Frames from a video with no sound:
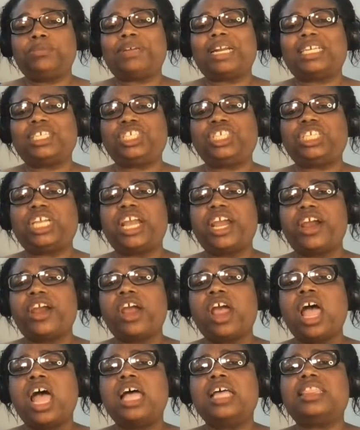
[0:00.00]
But I
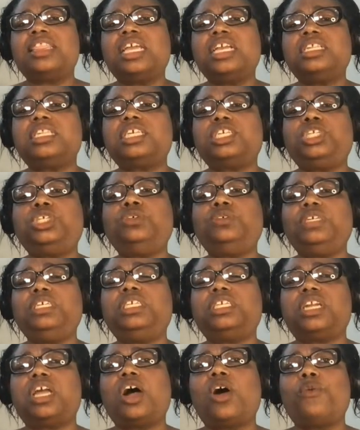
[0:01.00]
share things that you need
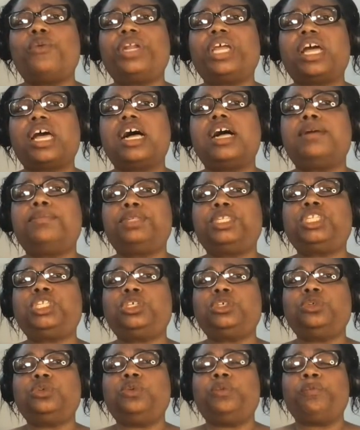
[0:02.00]
to know when it comes
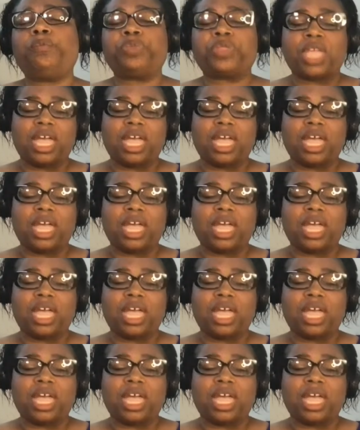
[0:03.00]
to